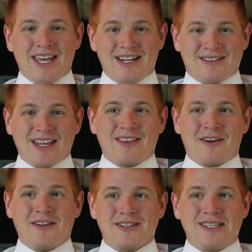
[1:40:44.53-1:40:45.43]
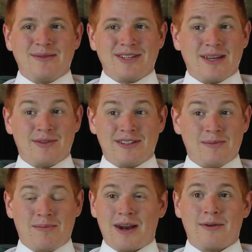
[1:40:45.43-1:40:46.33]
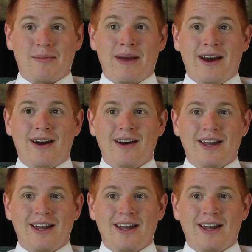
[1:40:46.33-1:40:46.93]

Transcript: And it's like the Colosseum, except it's in better repair,